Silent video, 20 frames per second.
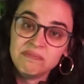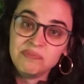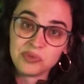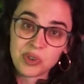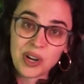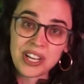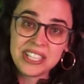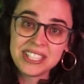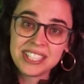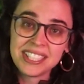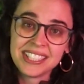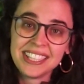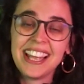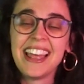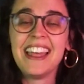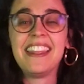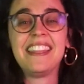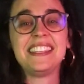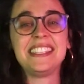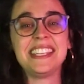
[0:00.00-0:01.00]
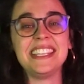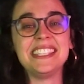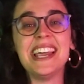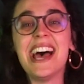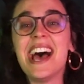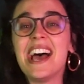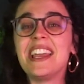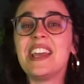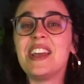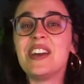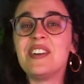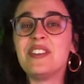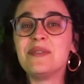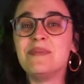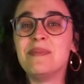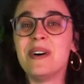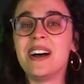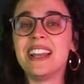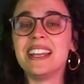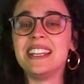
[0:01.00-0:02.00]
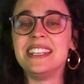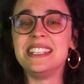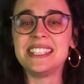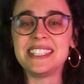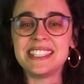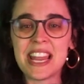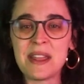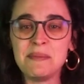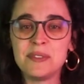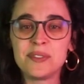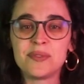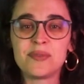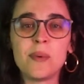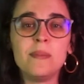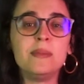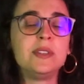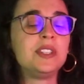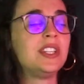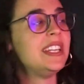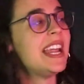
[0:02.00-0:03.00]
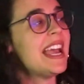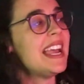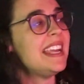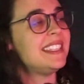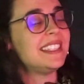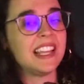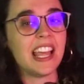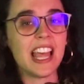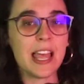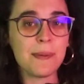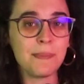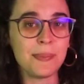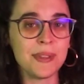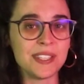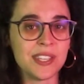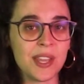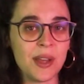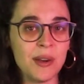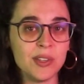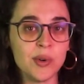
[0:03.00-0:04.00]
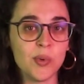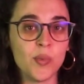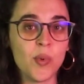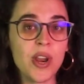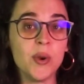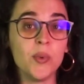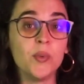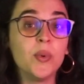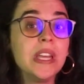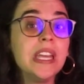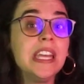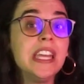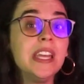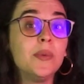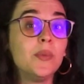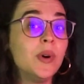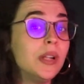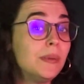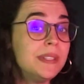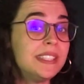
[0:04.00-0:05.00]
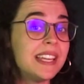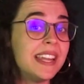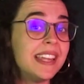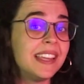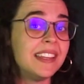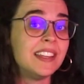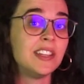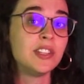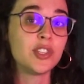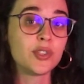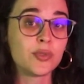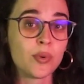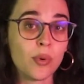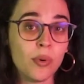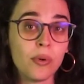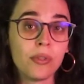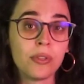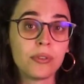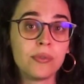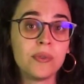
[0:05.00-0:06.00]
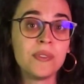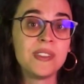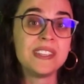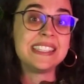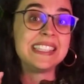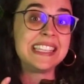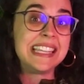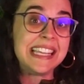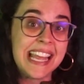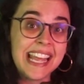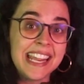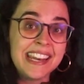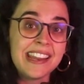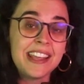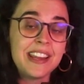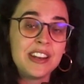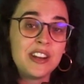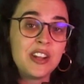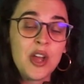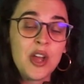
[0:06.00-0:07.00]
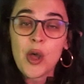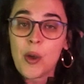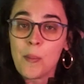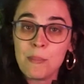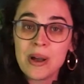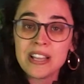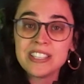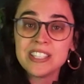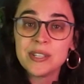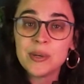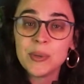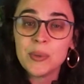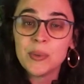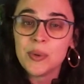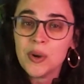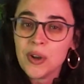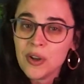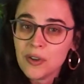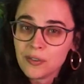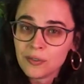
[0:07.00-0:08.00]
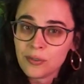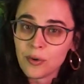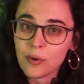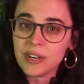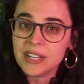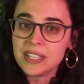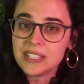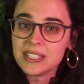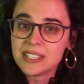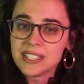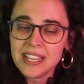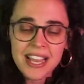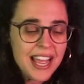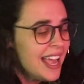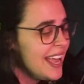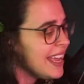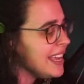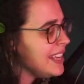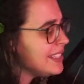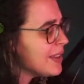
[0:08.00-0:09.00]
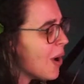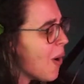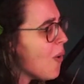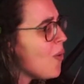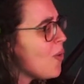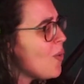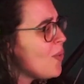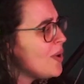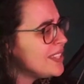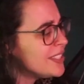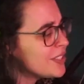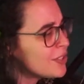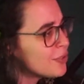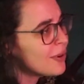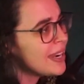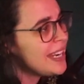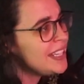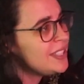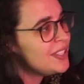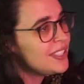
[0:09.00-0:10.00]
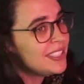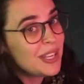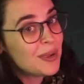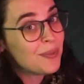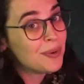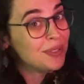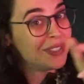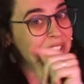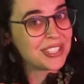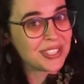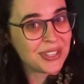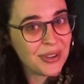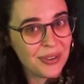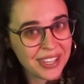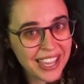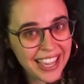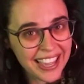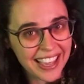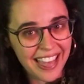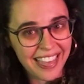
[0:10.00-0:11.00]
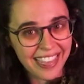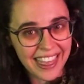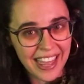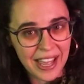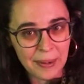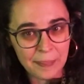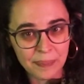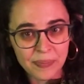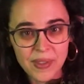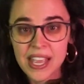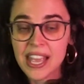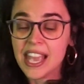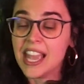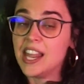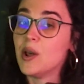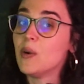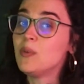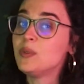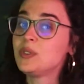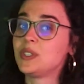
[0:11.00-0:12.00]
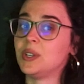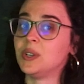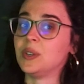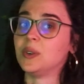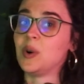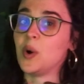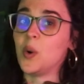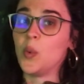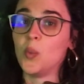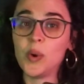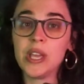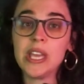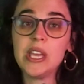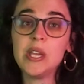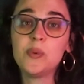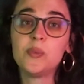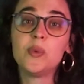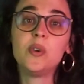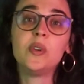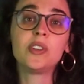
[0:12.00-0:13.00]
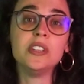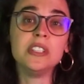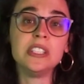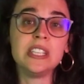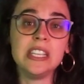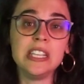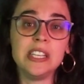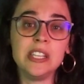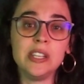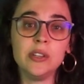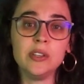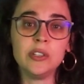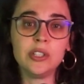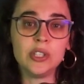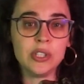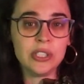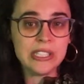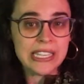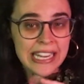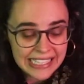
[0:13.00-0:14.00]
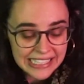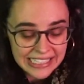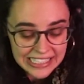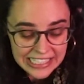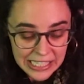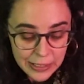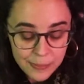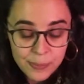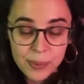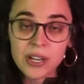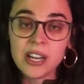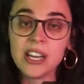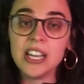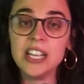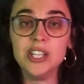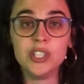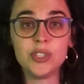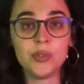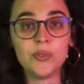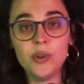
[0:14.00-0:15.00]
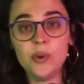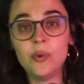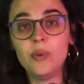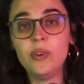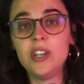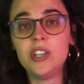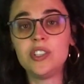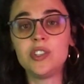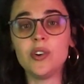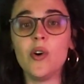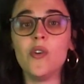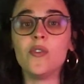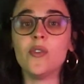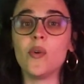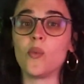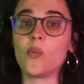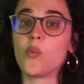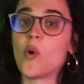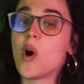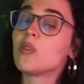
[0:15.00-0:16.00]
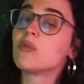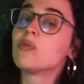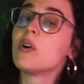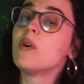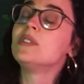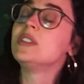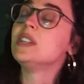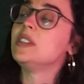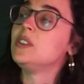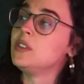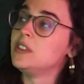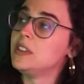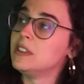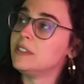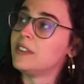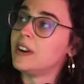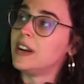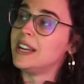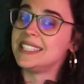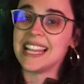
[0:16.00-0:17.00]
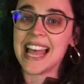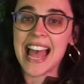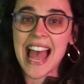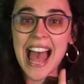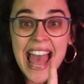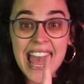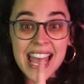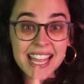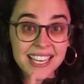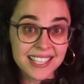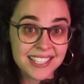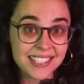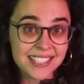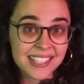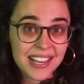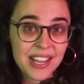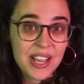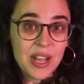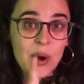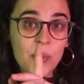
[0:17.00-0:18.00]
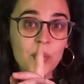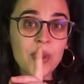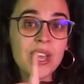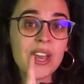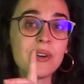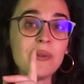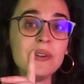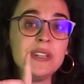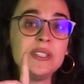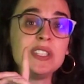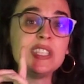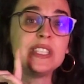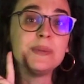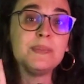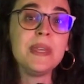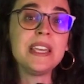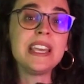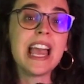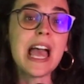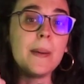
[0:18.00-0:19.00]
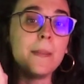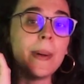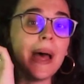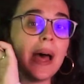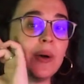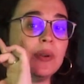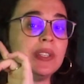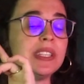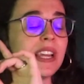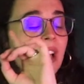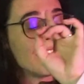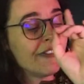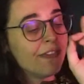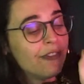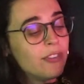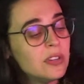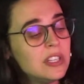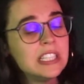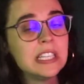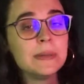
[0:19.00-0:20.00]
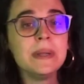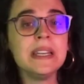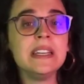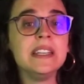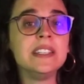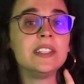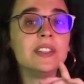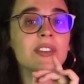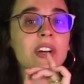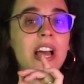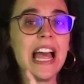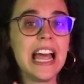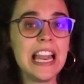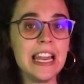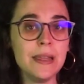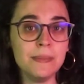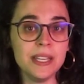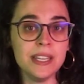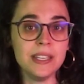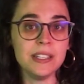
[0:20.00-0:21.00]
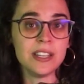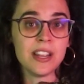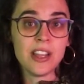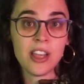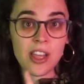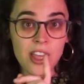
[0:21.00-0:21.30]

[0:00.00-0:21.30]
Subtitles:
right? This attire of mine stems from today's episode when we will be taking a stroll through the Sÿenann magical forests. It's always great to see what's cooking there. And also, we will continue to dig deeper into the knowledge of Warcrow's universe, and we are going to speak about a fundamental element,